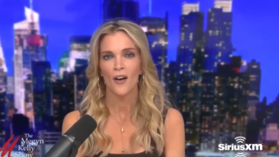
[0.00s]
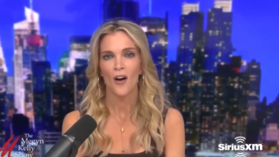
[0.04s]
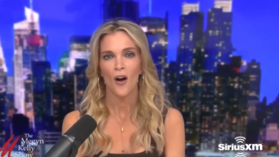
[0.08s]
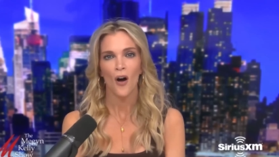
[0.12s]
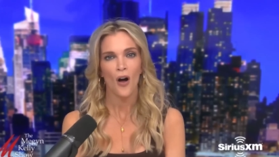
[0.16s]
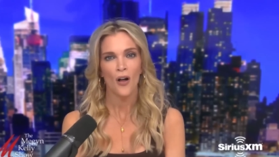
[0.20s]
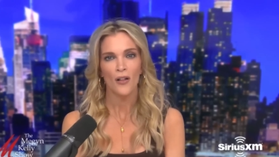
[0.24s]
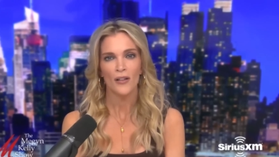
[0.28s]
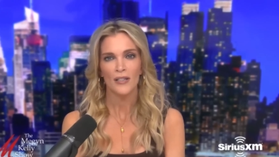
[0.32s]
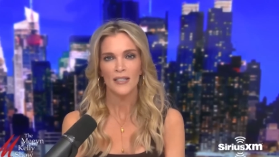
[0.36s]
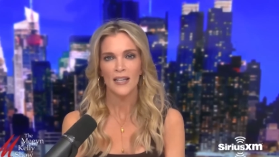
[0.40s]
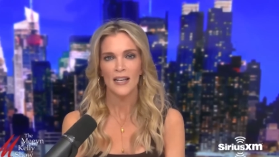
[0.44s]

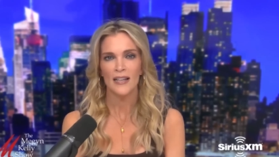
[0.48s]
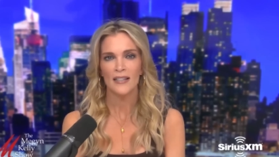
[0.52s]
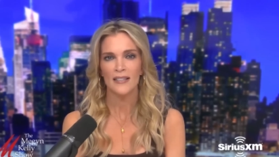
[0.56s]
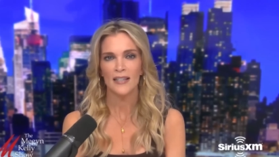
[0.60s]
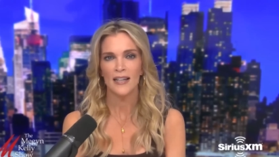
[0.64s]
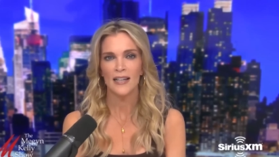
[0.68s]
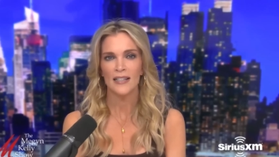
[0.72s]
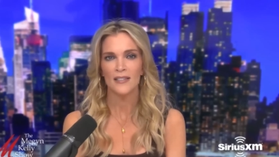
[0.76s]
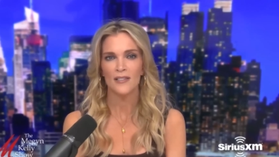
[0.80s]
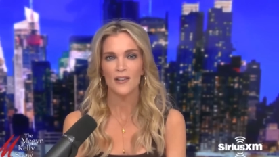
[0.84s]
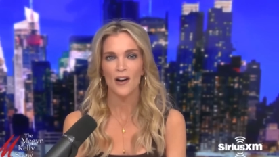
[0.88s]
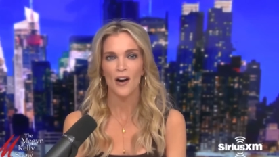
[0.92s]
All it takes to
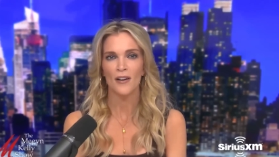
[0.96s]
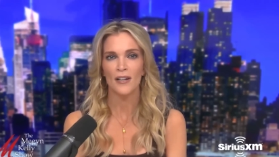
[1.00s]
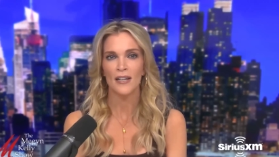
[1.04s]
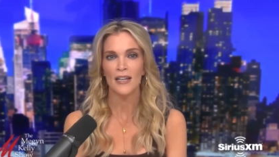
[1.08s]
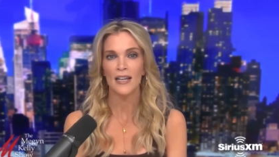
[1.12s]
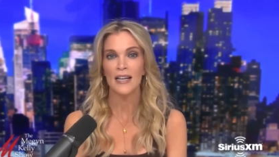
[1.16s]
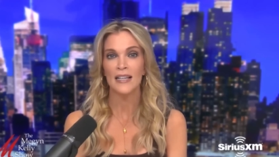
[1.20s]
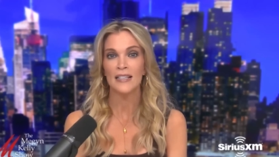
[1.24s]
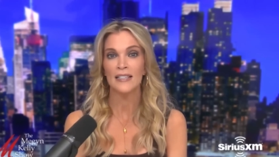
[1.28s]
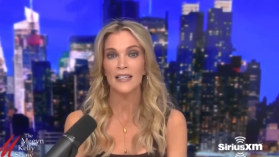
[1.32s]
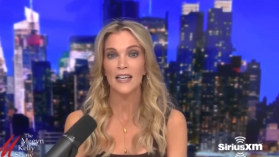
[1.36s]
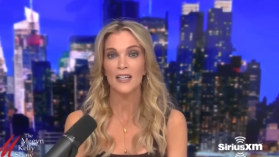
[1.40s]
get started
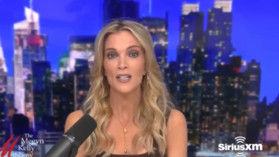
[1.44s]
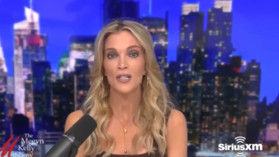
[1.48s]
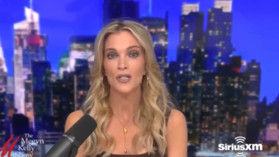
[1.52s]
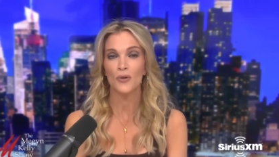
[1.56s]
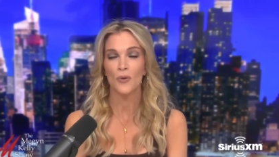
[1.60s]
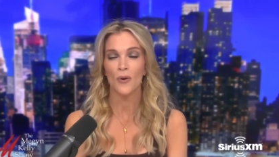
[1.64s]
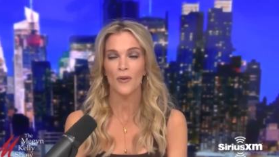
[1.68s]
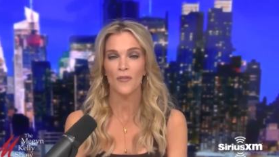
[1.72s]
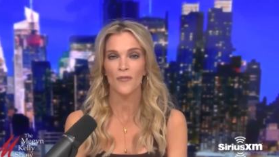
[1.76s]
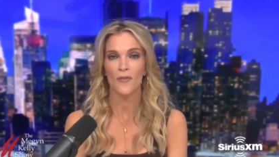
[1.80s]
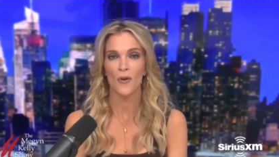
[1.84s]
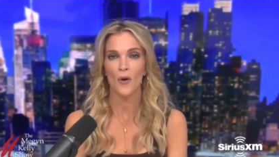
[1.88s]
is a
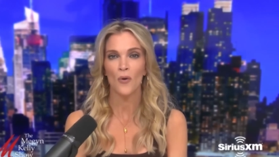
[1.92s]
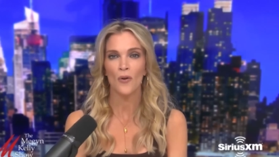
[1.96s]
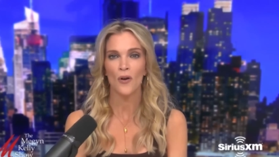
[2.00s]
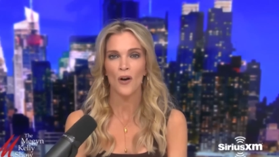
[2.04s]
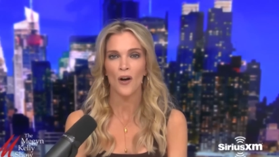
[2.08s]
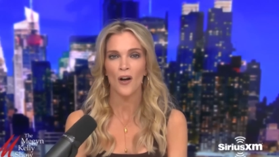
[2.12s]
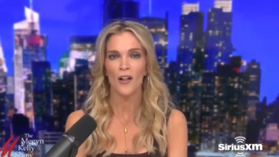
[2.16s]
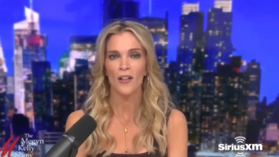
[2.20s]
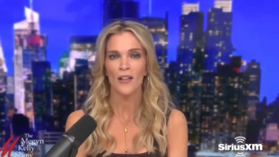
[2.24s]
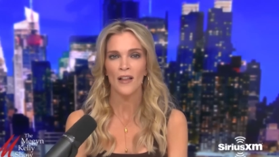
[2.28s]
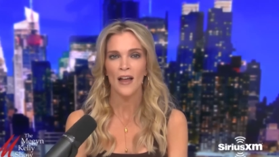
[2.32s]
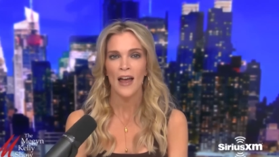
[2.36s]
short phone
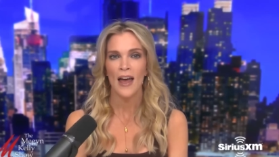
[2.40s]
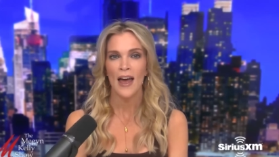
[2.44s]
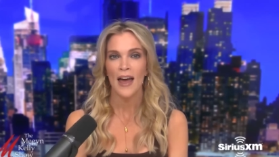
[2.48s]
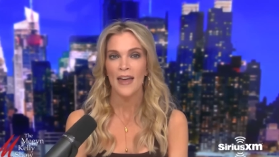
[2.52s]
call,